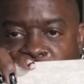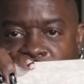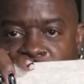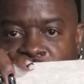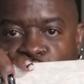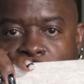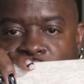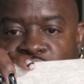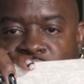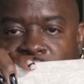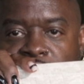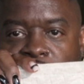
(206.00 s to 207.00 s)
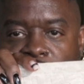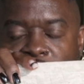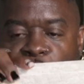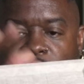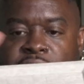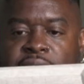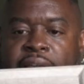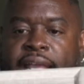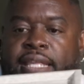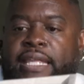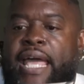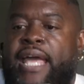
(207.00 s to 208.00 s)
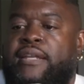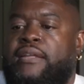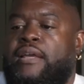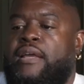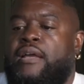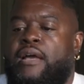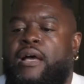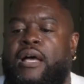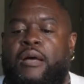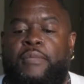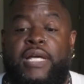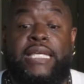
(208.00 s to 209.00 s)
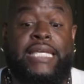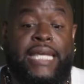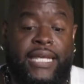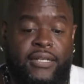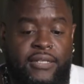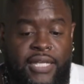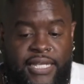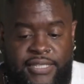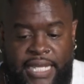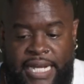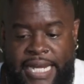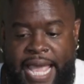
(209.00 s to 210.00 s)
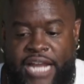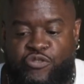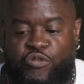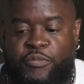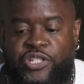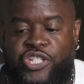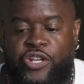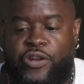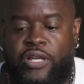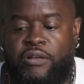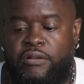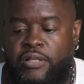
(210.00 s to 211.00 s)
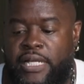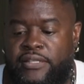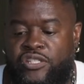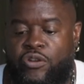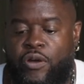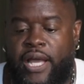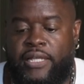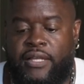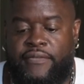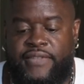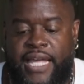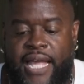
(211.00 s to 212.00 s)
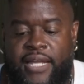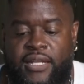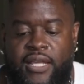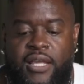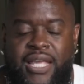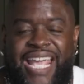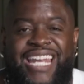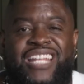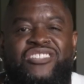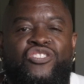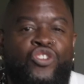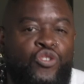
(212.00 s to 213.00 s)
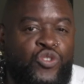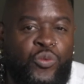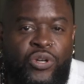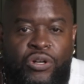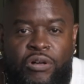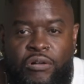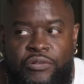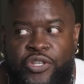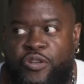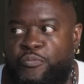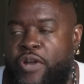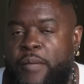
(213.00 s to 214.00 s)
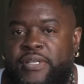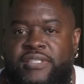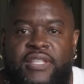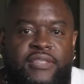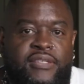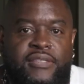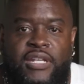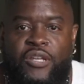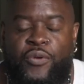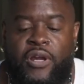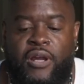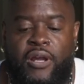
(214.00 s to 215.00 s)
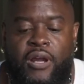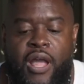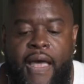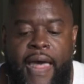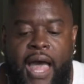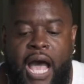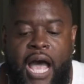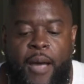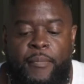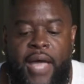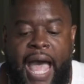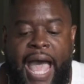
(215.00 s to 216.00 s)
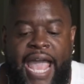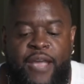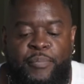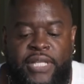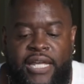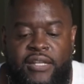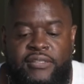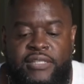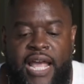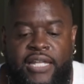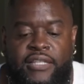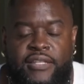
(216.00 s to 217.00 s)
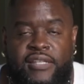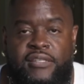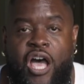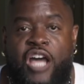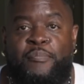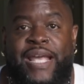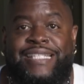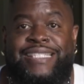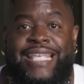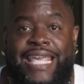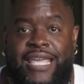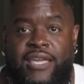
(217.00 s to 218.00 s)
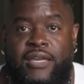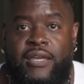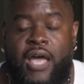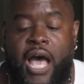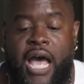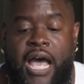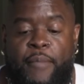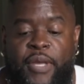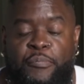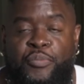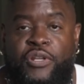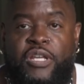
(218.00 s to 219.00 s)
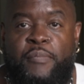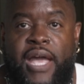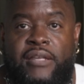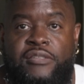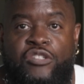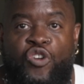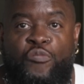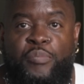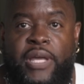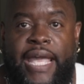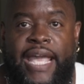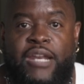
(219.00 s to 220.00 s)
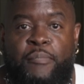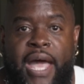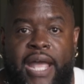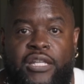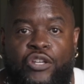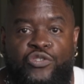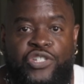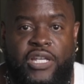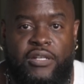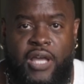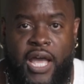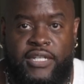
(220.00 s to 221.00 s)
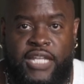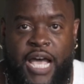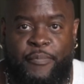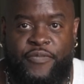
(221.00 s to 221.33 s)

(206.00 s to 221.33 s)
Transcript: the travertine, and I really like that. Again, it's a natural material, and so I love that. And it's neutral. You can probably sit this anywhere. I plan on styling this on my sink and putting my soap and my lotion on top